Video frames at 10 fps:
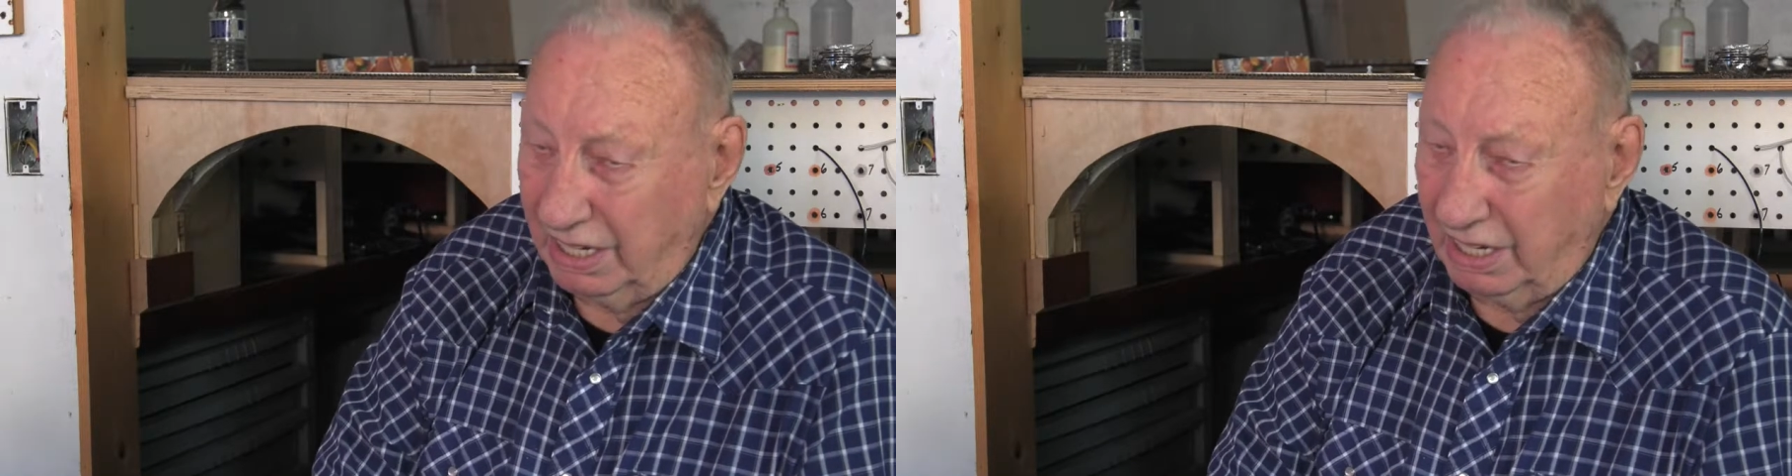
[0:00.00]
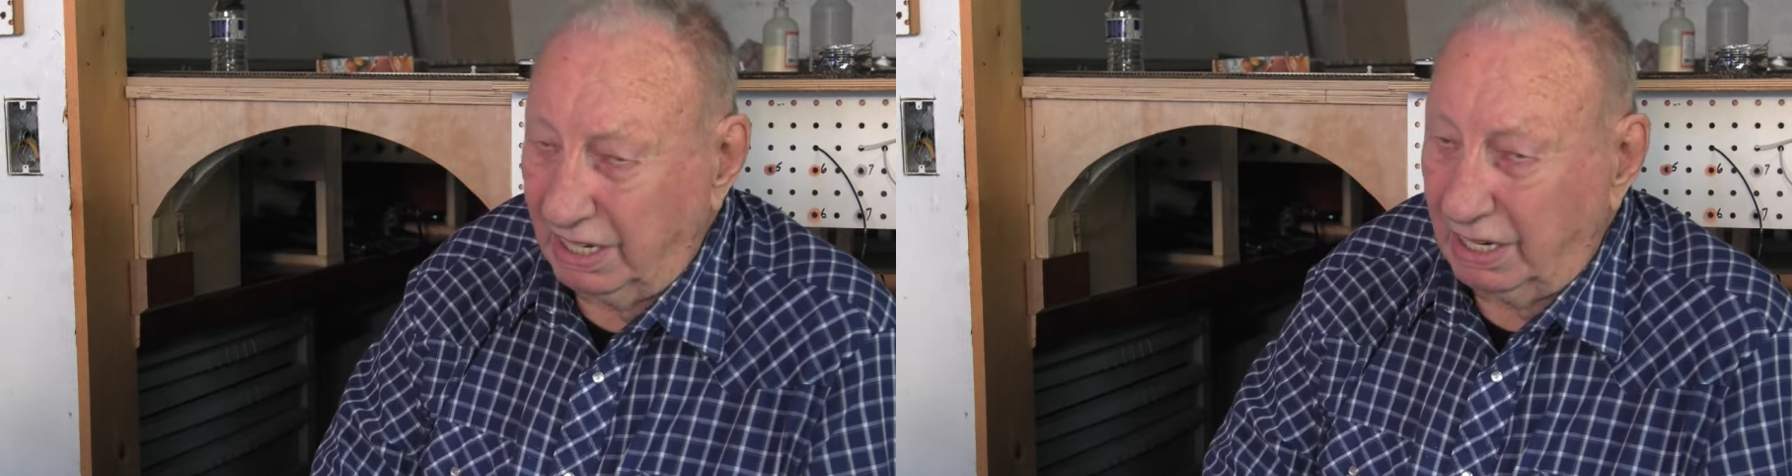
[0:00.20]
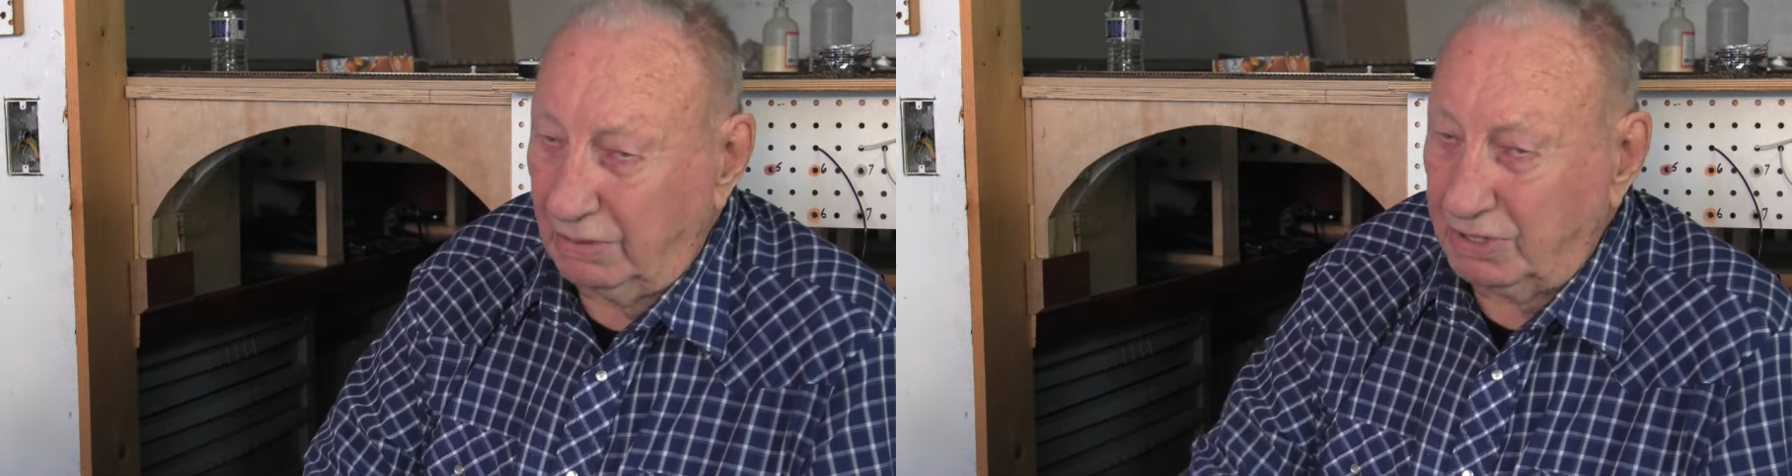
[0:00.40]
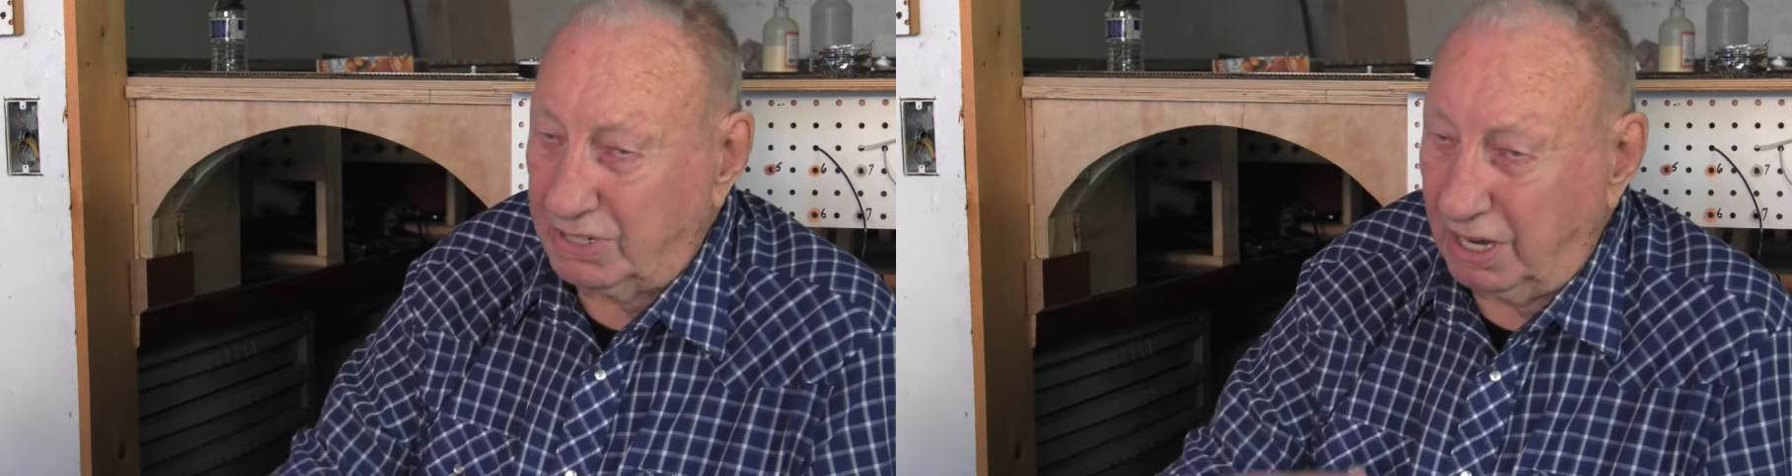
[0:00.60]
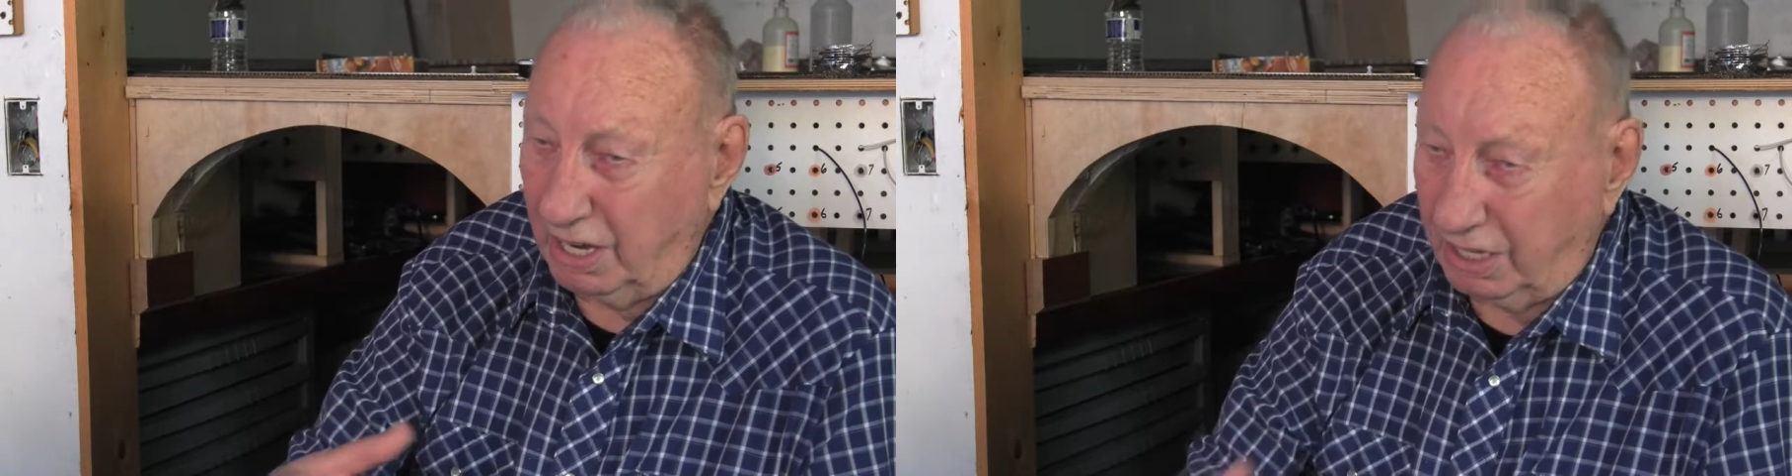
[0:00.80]
And I was
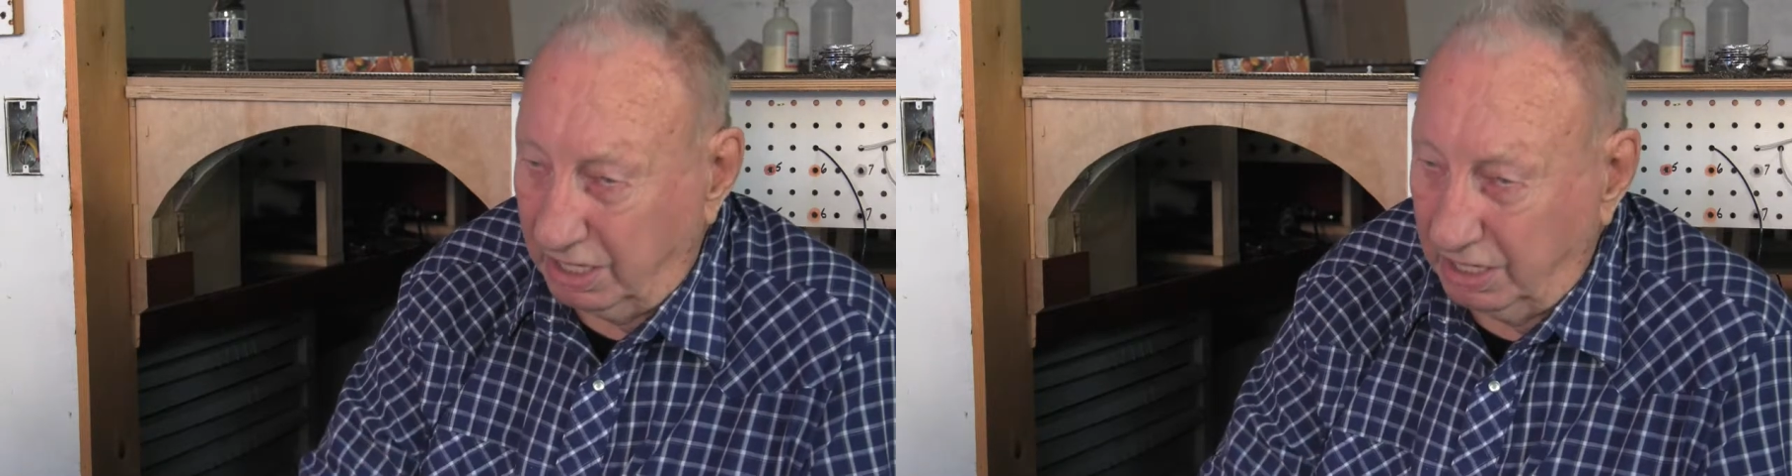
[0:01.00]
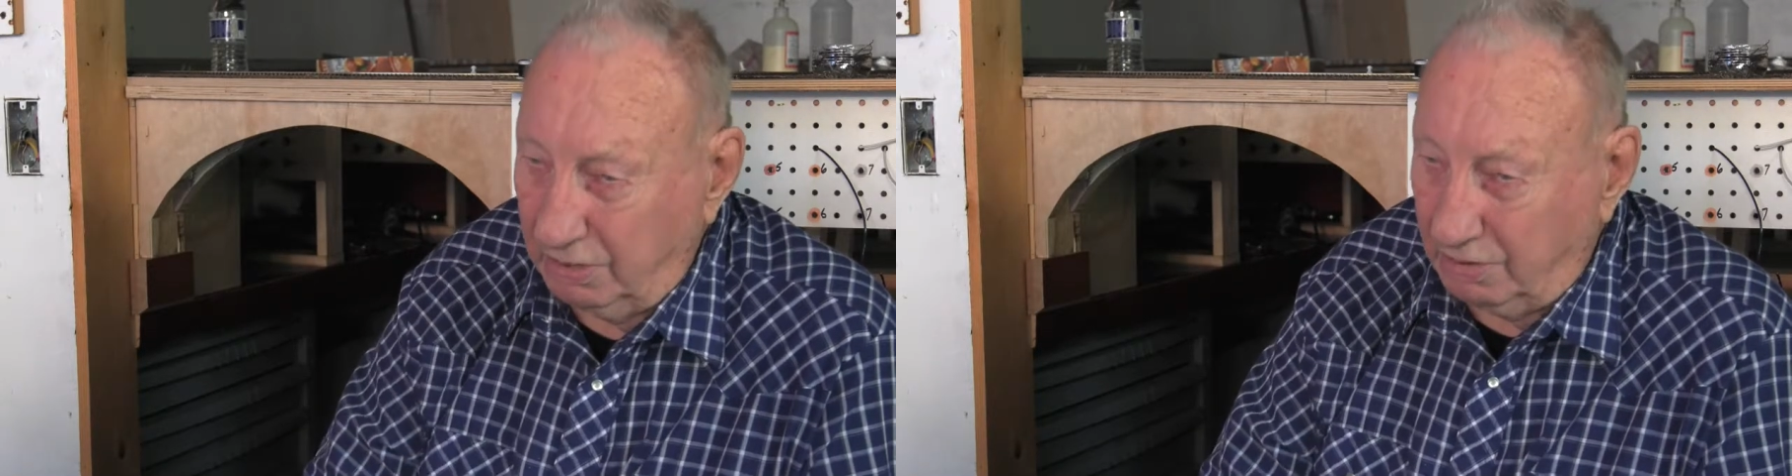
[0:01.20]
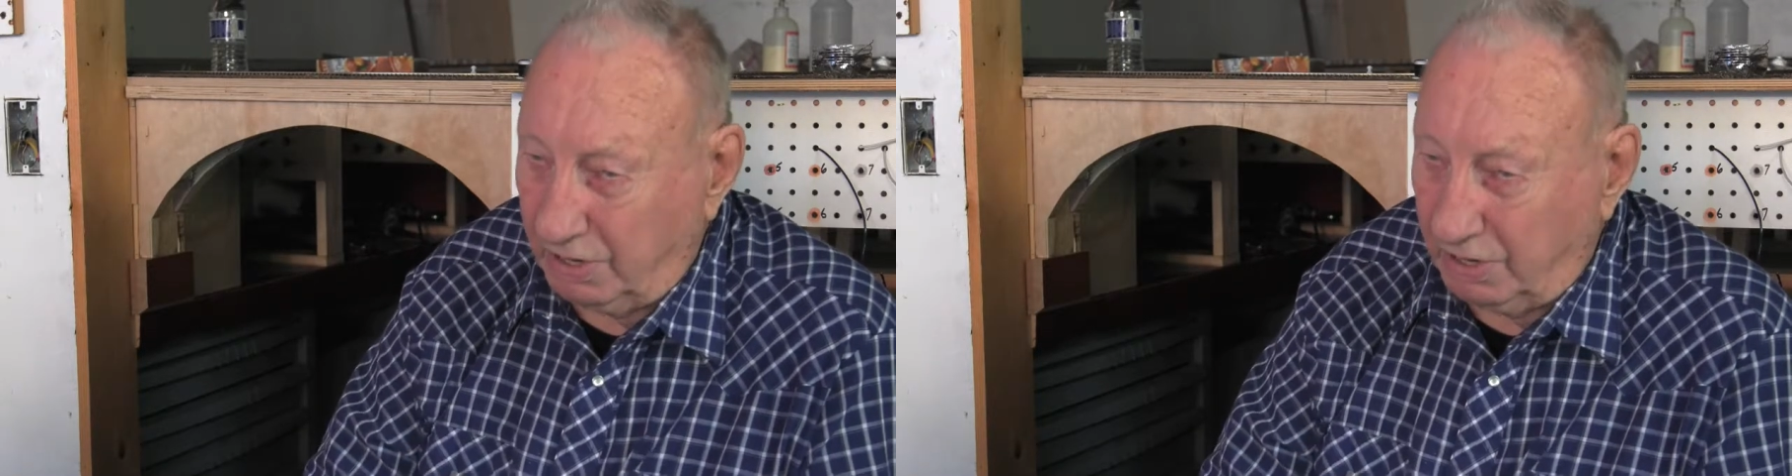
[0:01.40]
telling him